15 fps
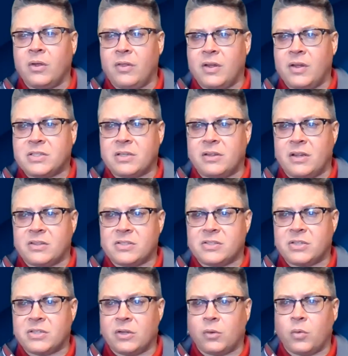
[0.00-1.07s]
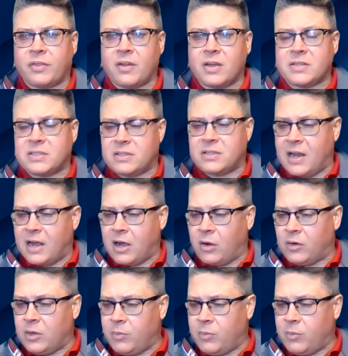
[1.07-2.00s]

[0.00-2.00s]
that's that's still with us now?